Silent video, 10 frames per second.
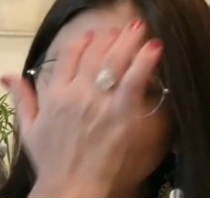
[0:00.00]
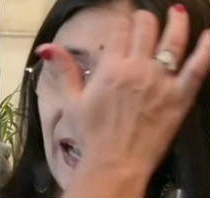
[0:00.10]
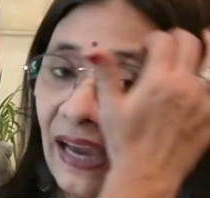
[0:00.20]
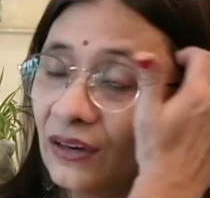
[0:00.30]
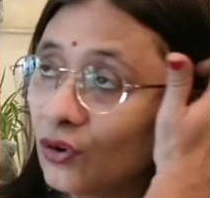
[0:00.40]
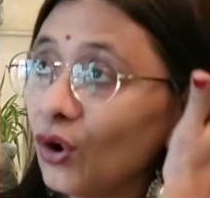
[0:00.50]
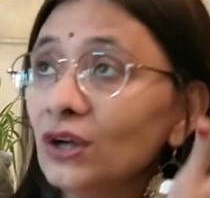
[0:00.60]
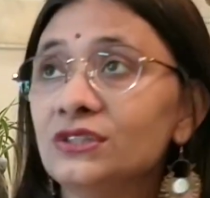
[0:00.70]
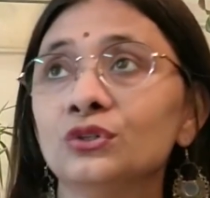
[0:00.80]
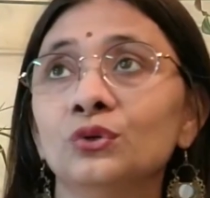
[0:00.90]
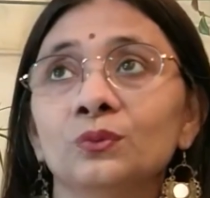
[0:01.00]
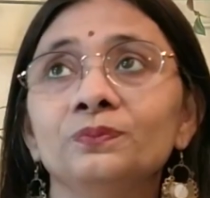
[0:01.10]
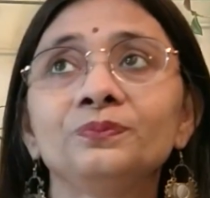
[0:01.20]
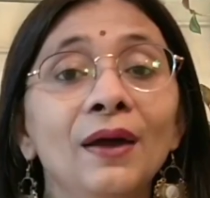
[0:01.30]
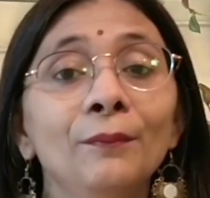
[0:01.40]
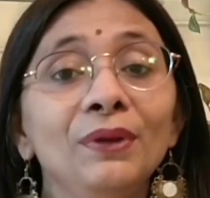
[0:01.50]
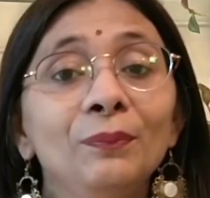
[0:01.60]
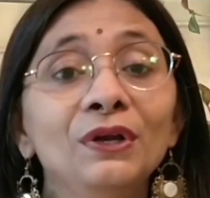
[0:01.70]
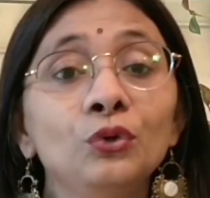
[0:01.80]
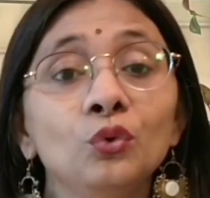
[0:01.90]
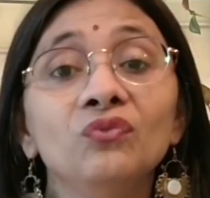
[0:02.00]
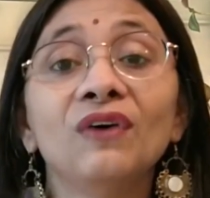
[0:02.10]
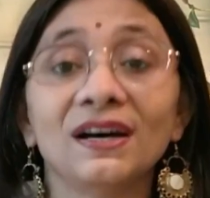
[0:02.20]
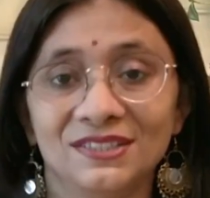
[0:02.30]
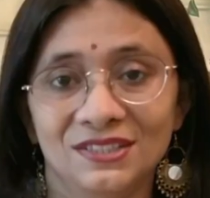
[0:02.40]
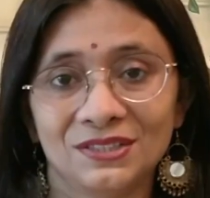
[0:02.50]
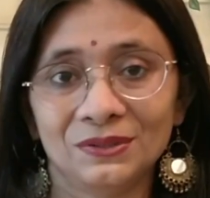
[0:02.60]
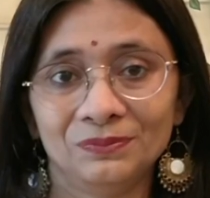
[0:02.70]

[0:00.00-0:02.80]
And also people do fast.